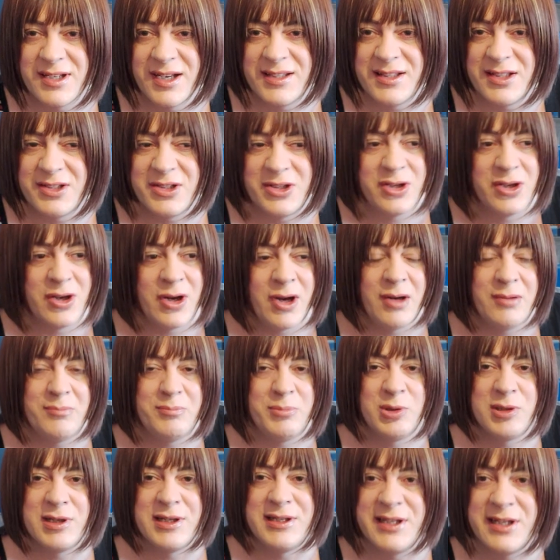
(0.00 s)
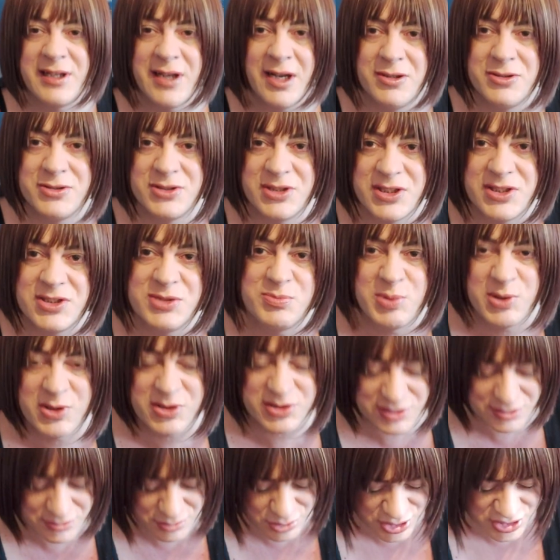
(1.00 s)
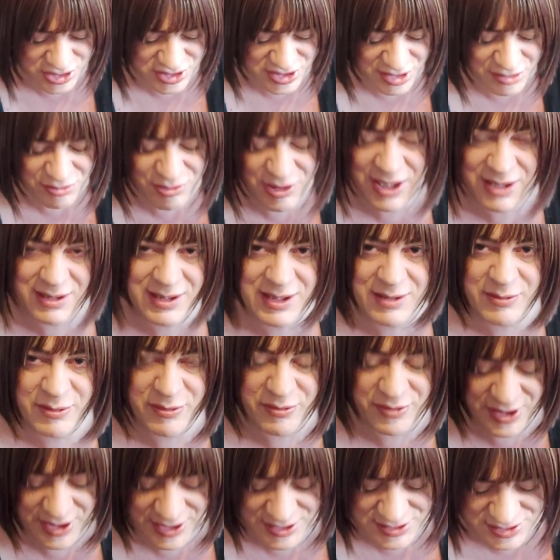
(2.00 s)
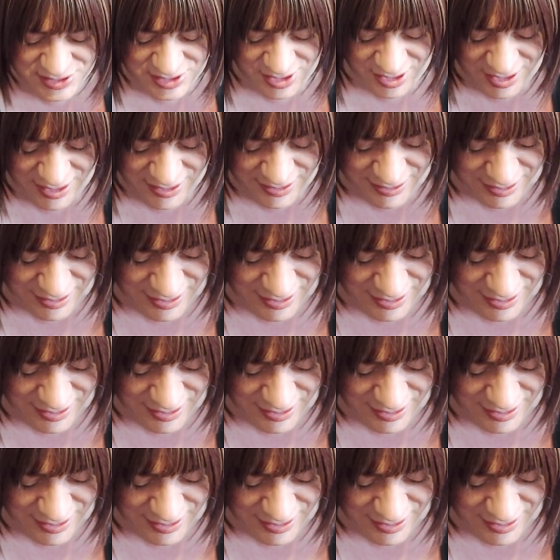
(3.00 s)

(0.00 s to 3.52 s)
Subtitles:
and then you can't pull any coaches because it will just derail everything inside.